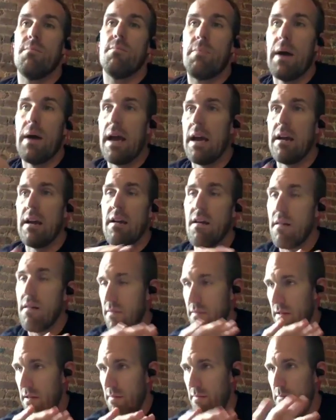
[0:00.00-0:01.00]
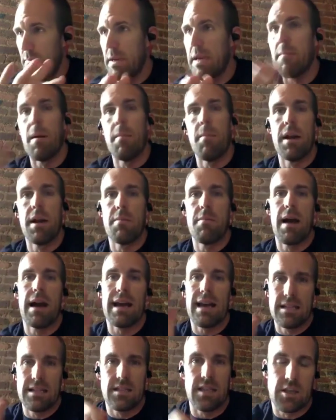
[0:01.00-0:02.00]
paid, get my money
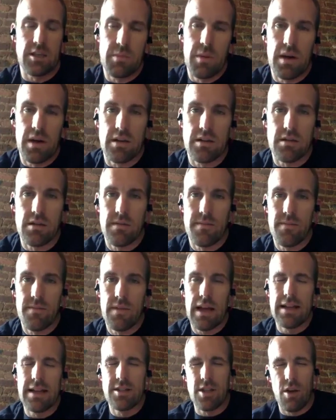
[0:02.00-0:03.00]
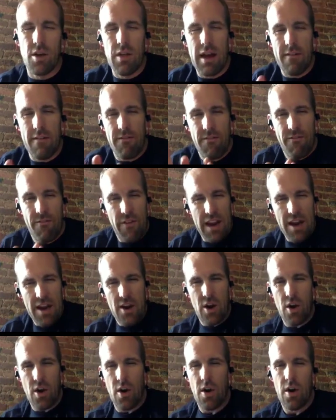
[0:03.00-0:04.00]
back in 6 months. And so that
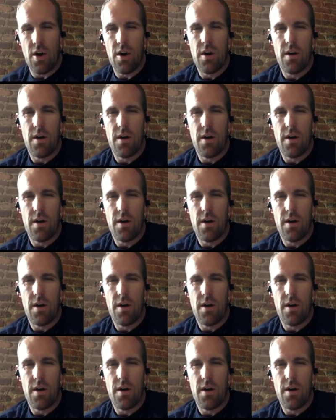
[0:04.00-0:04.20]
fear